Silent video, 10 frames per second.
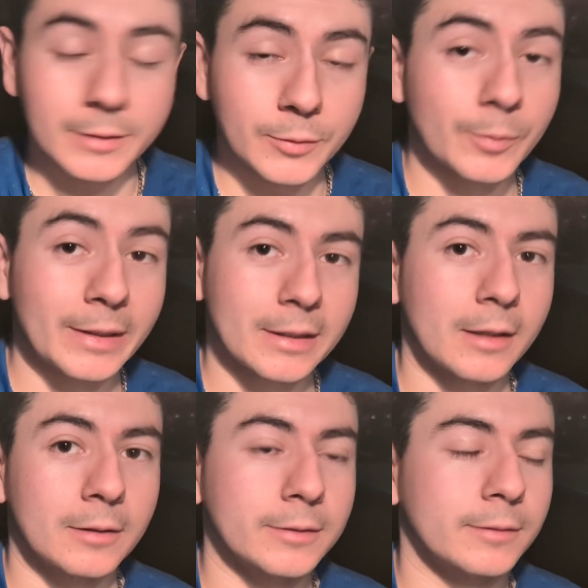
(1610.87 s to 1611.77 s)
keep doing my
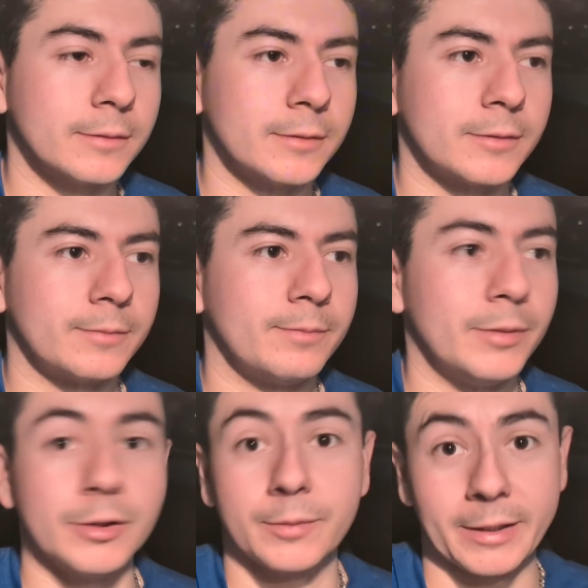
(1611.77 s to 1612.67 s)
side hustles,
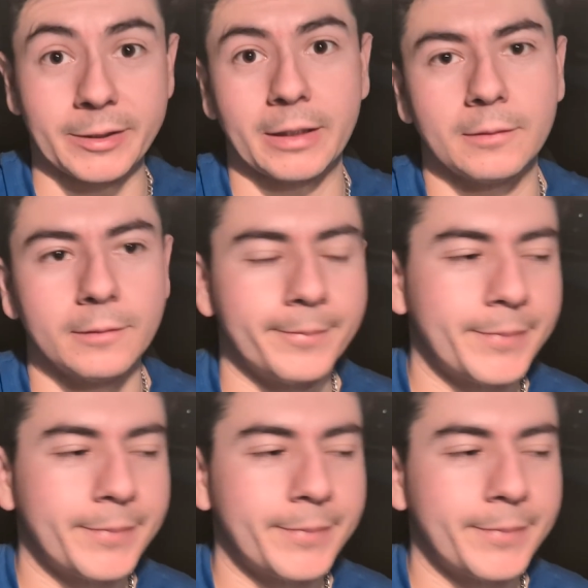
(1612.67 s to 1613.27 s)
building my channel.